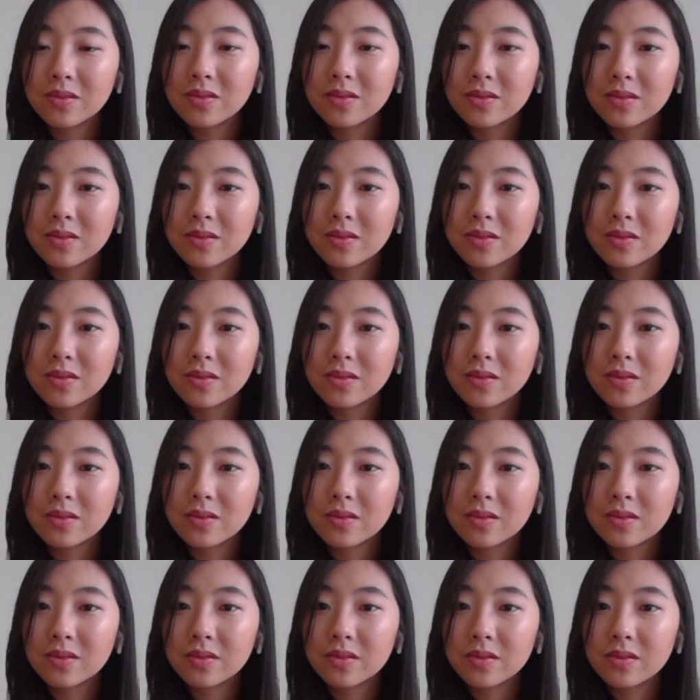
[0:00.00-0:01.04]

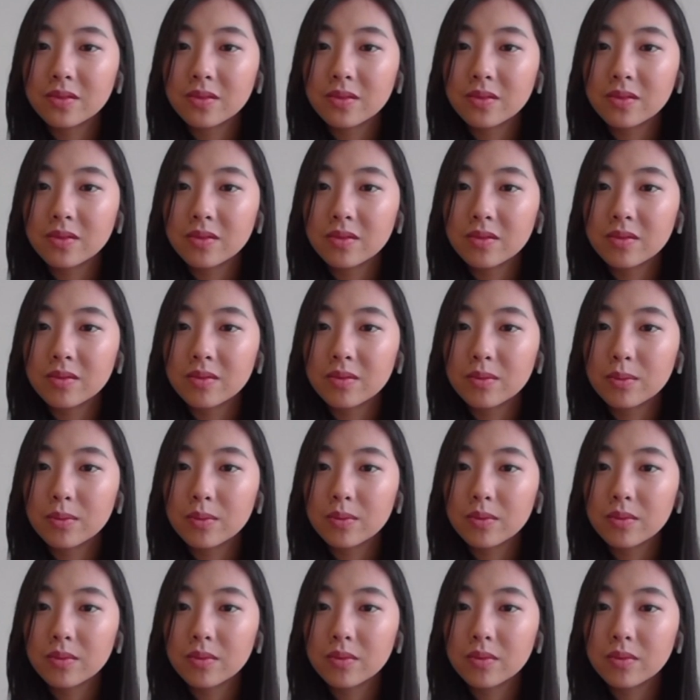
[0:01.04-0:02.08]

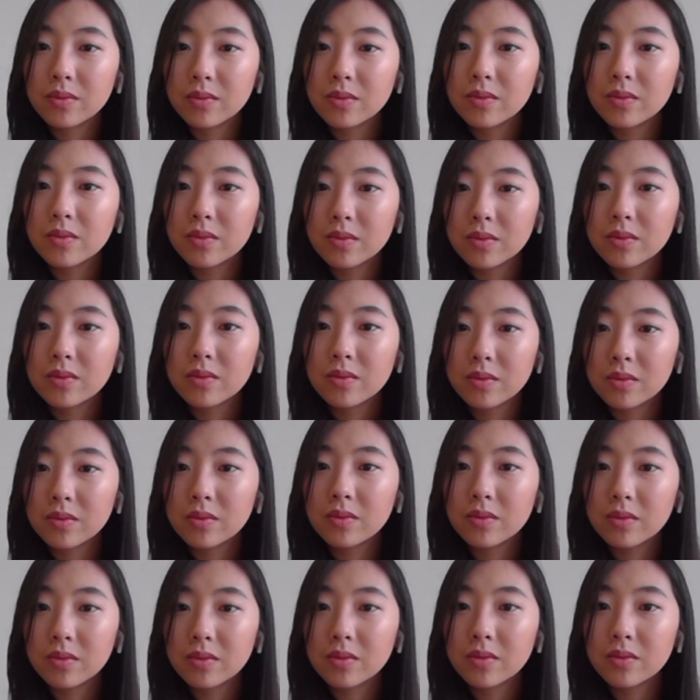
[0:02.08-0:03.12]

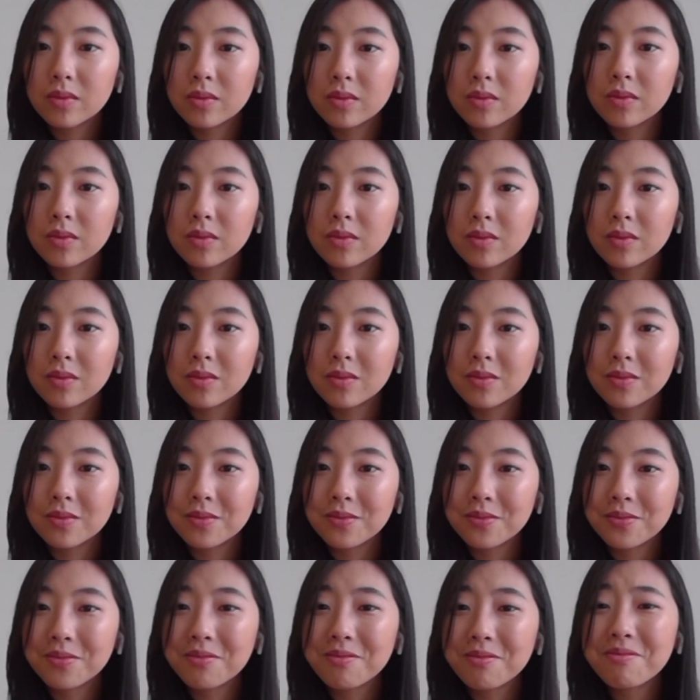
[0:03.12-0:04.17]

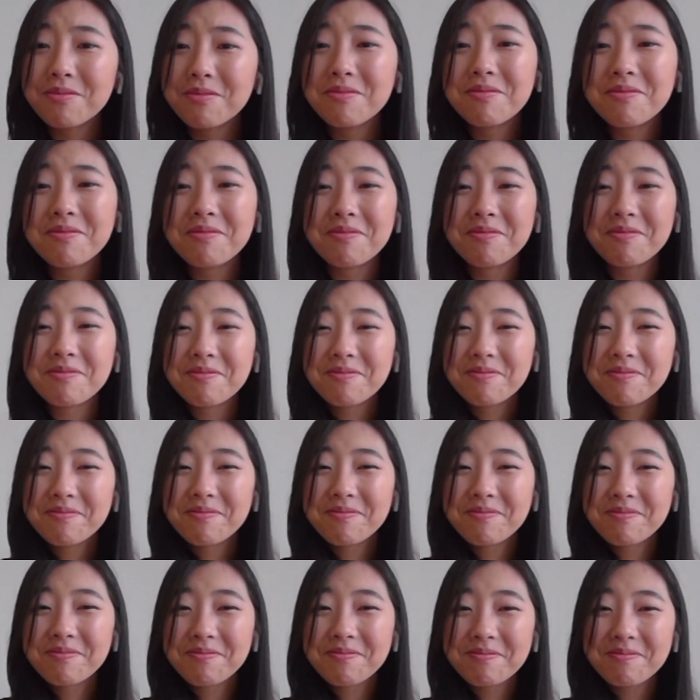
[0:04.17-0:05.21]

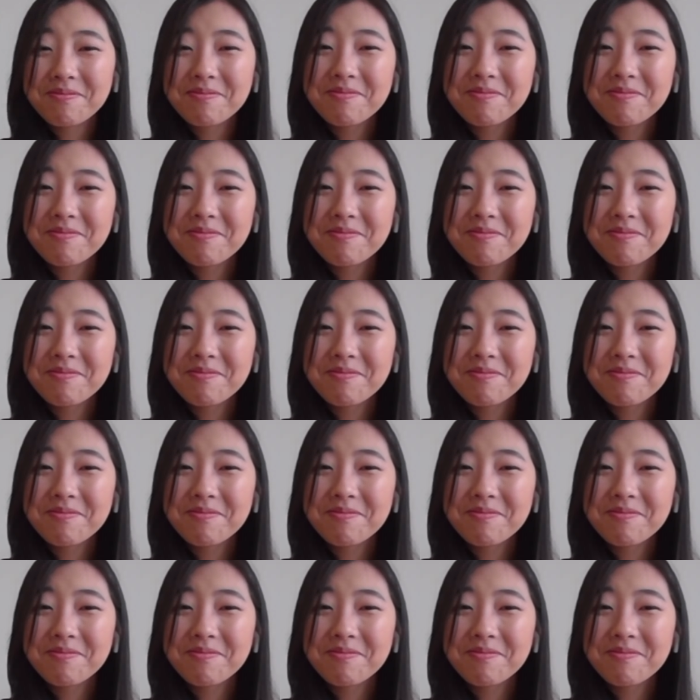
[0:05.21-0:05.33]
[no speech]